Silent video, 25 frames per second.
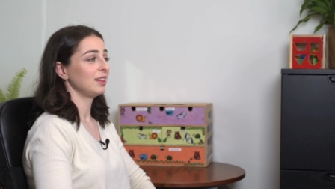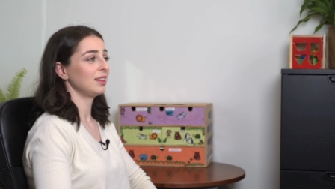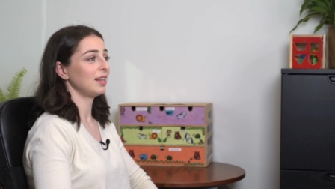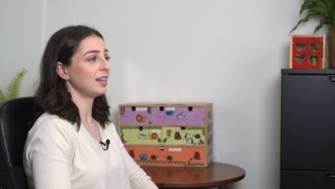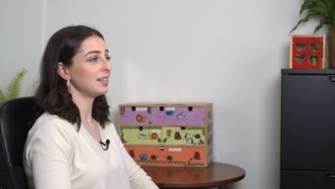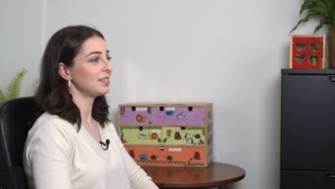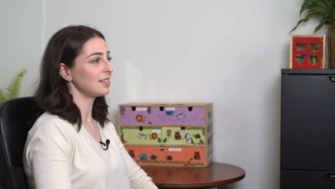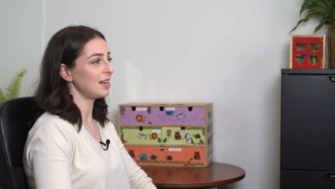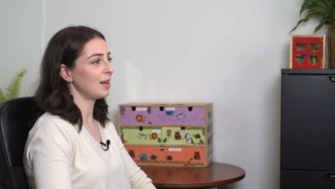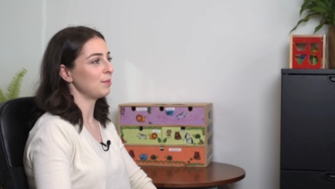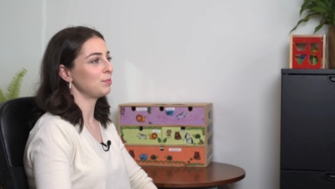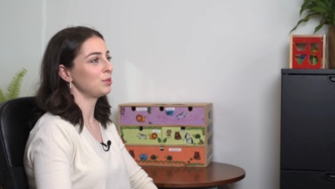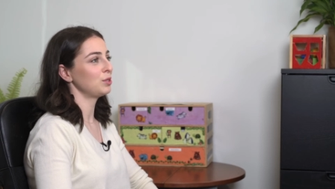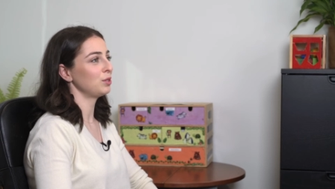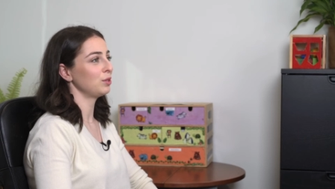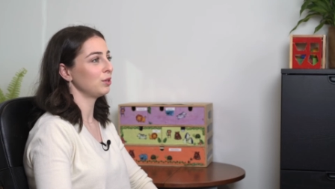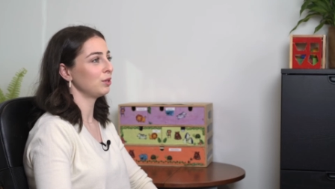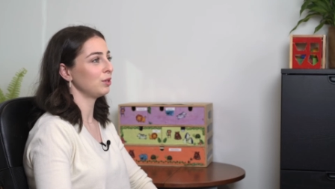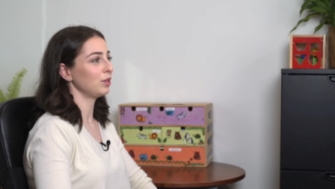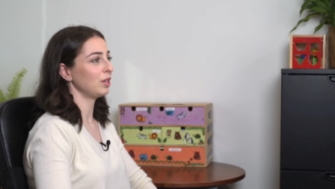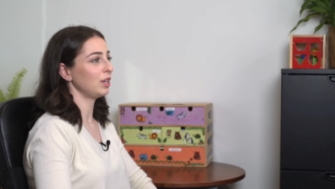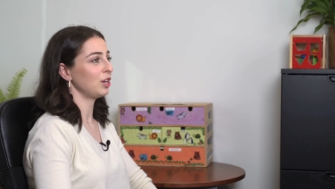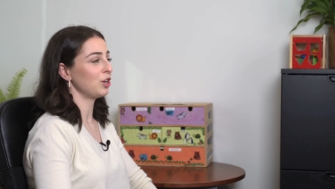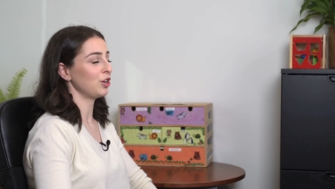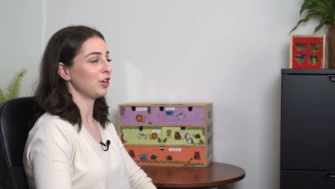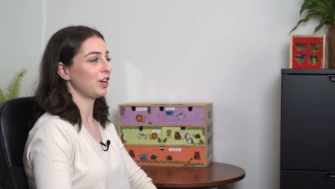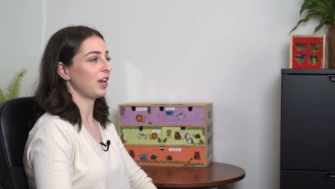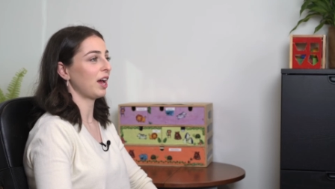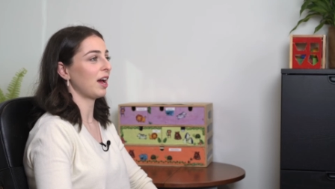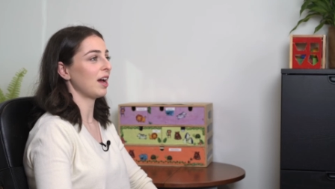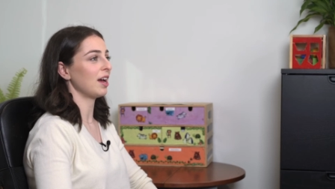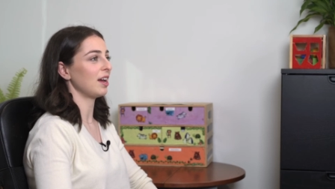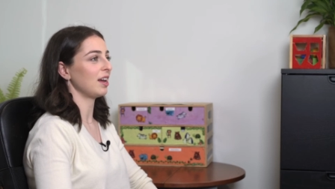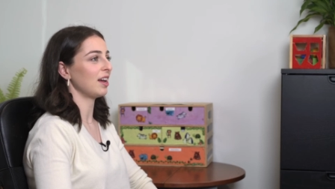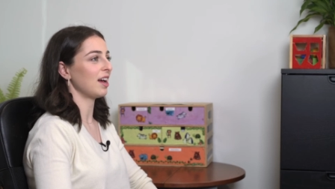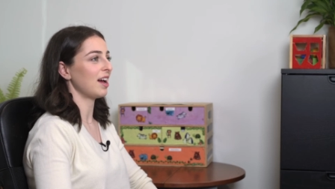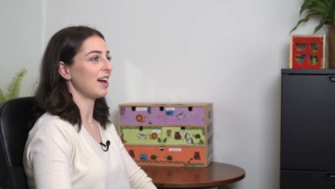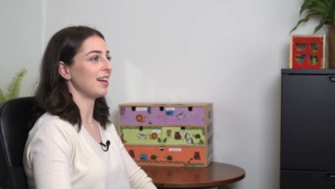that's absolutely
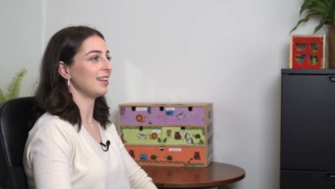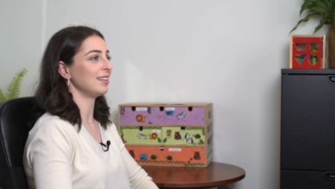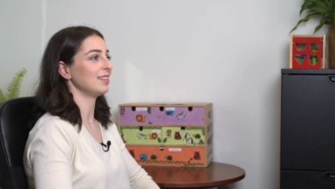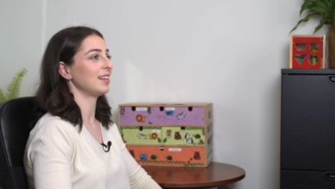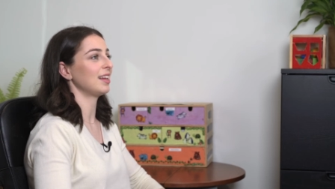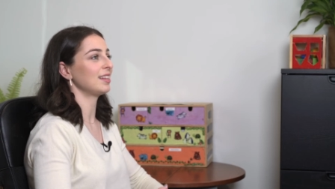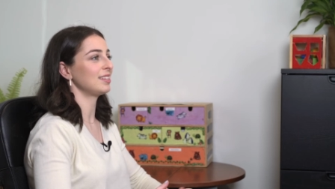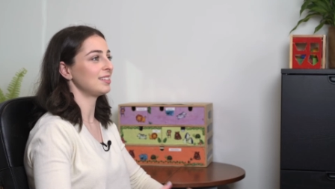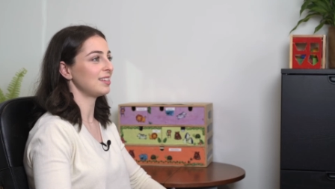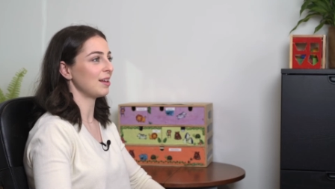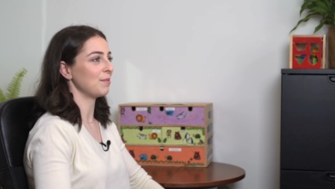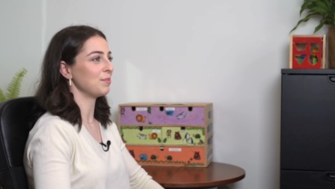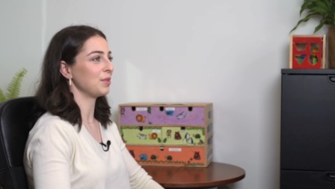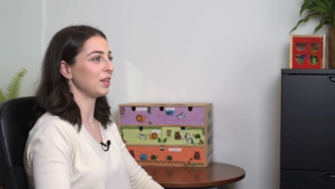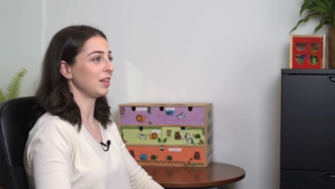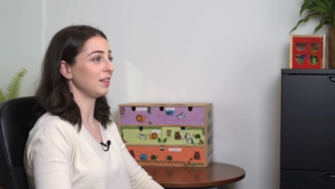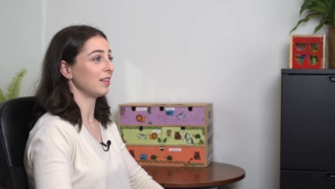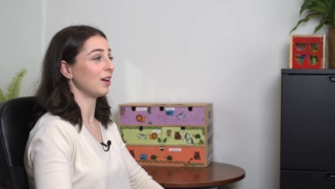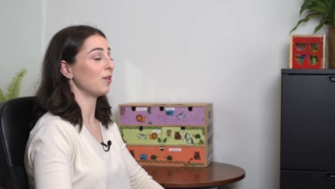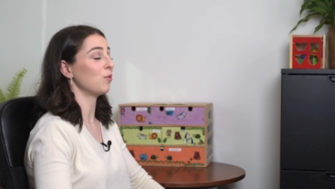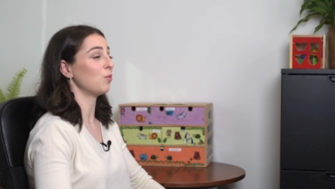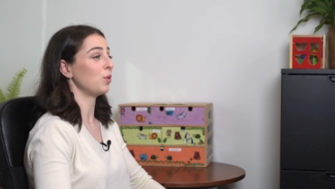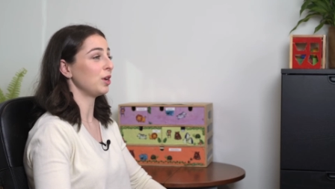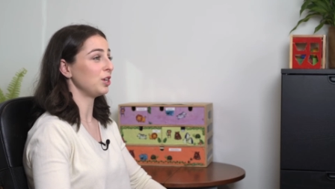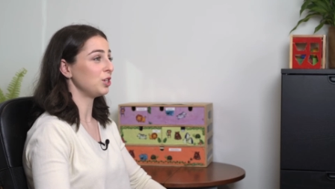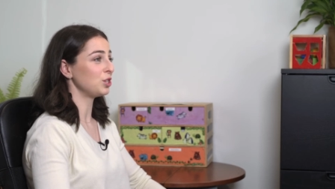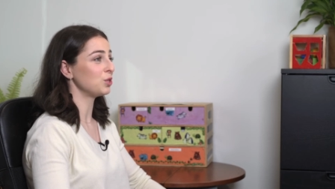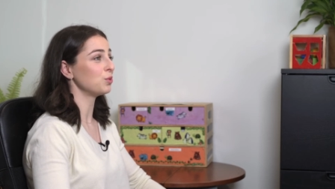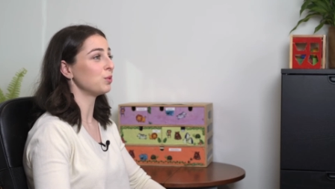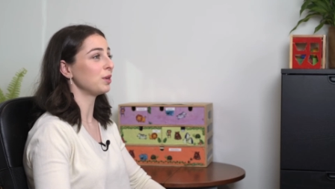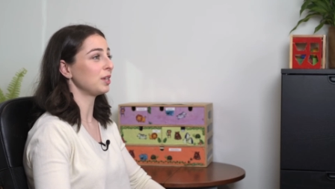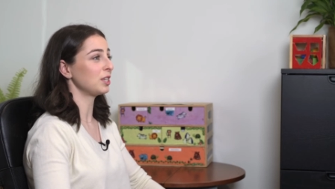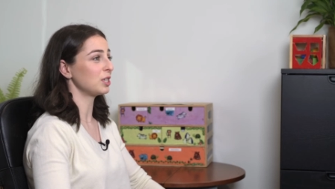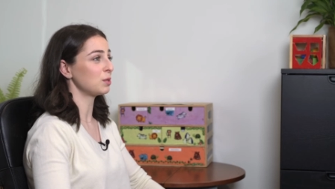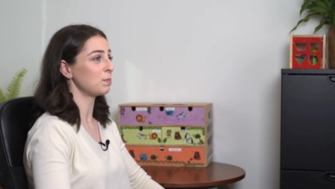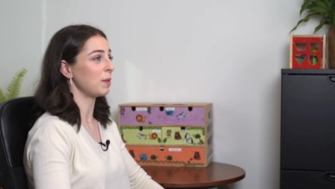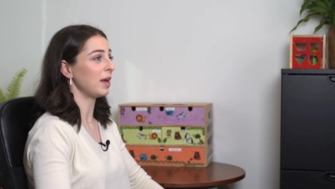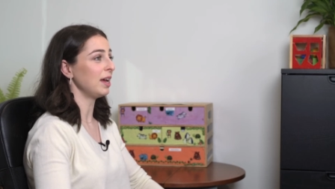okay, and that's something that we do
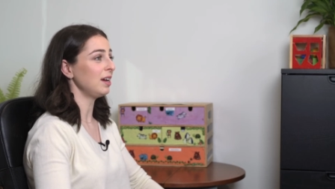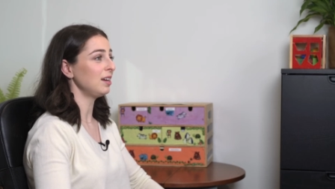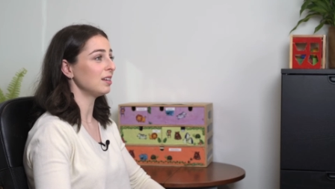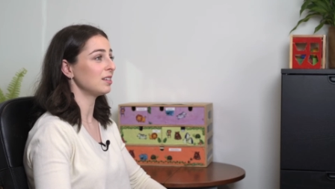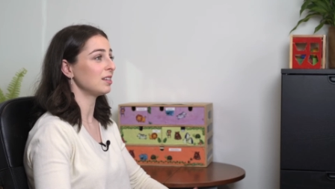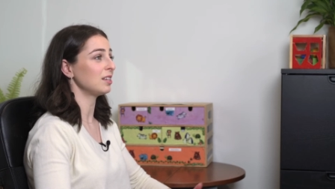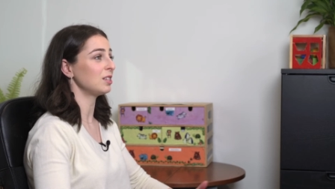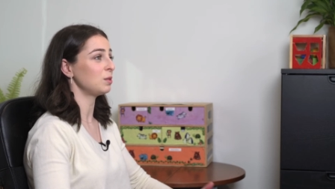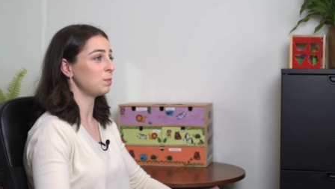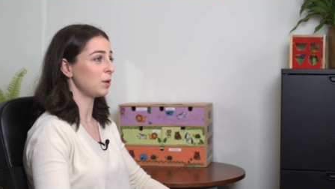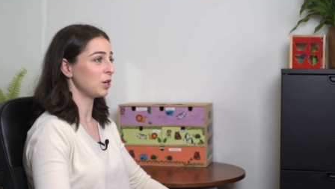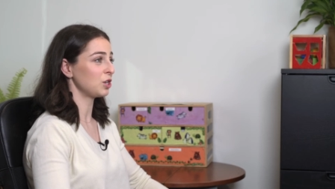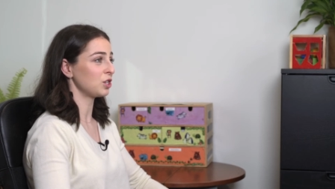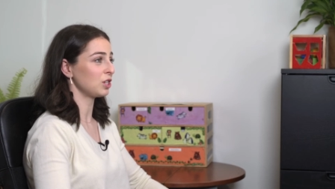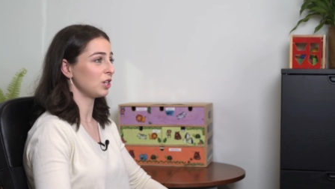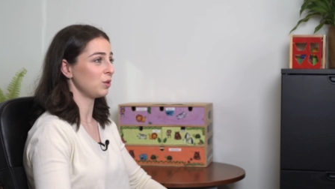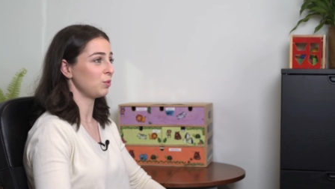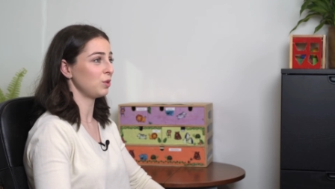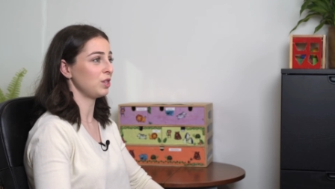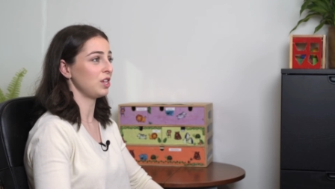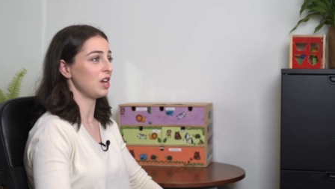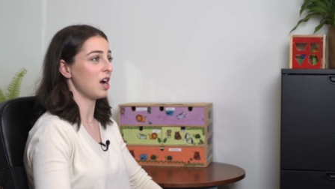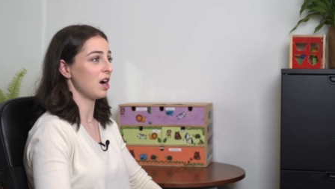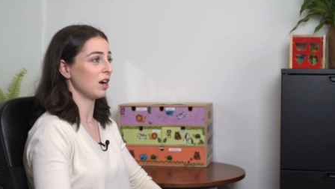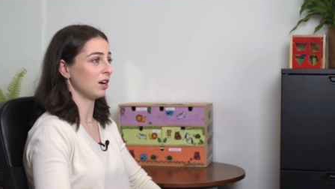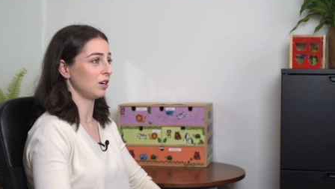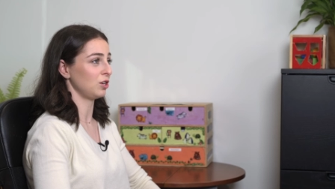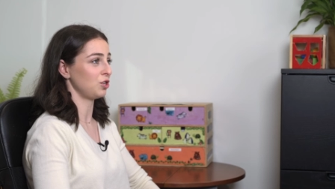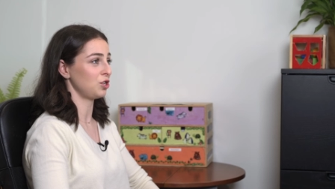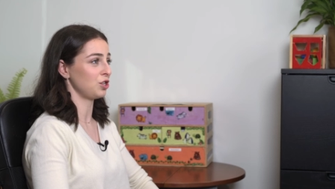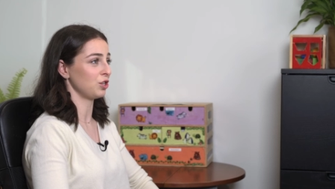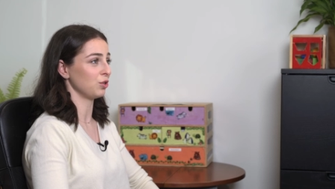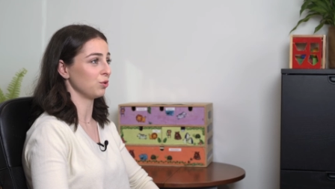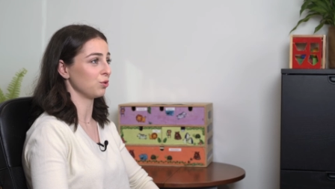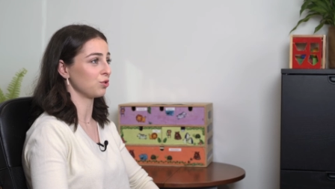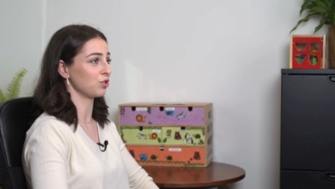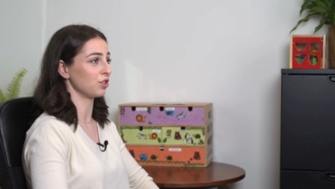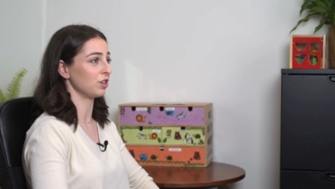expect, especially with younger
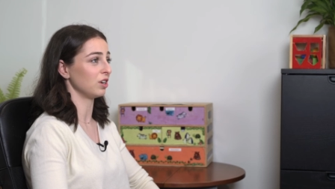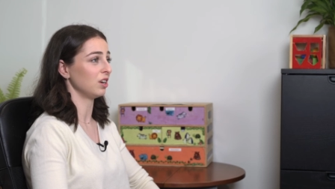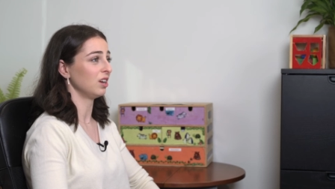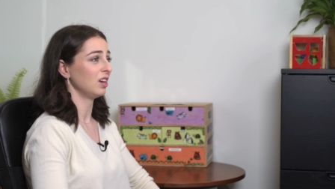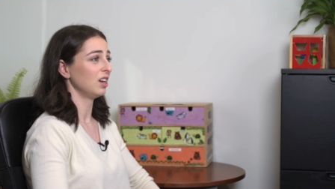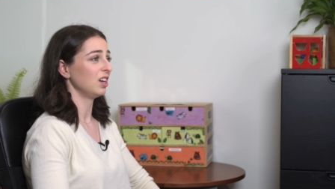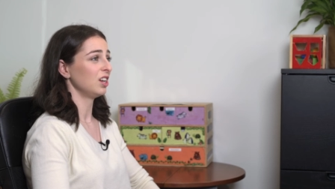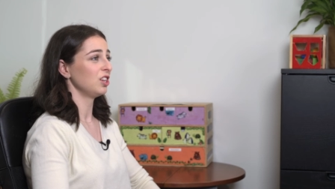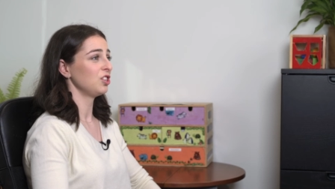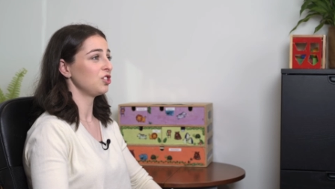children,